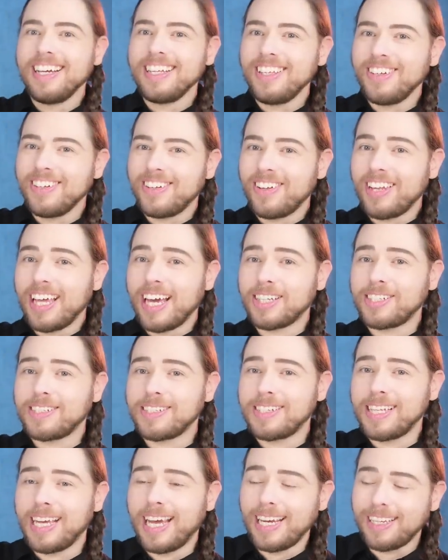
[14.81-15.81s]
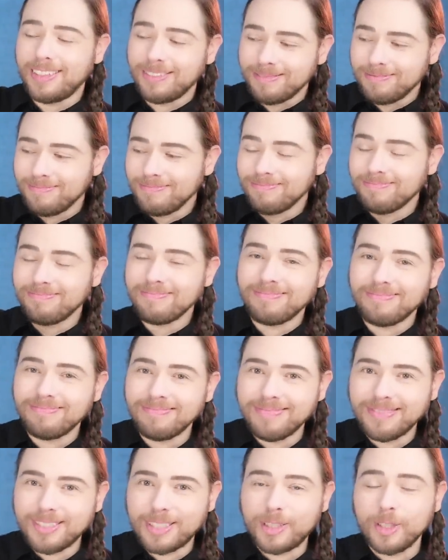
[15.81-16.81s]
New collections hit.
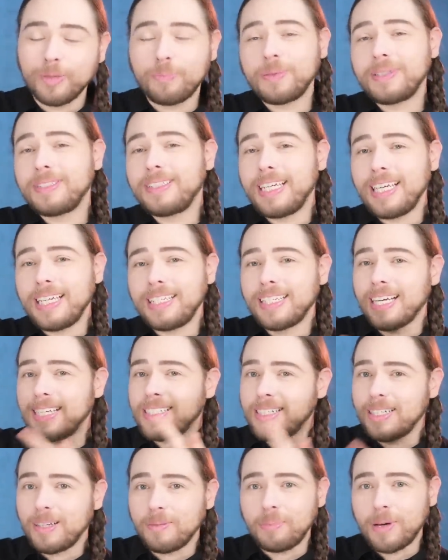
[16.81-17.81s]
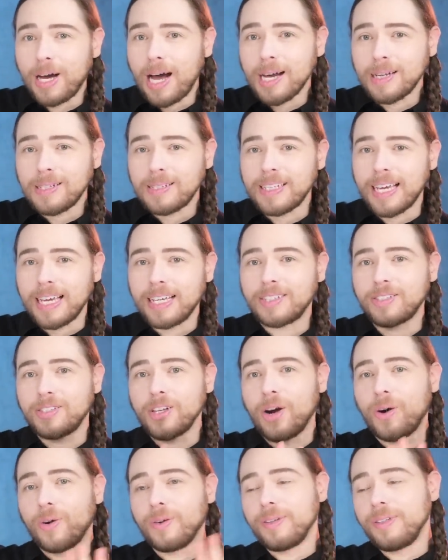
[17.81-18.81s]
Super D does an unboxing.
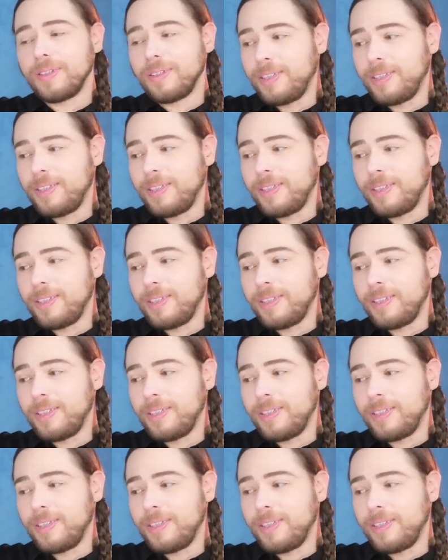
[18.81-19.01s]
So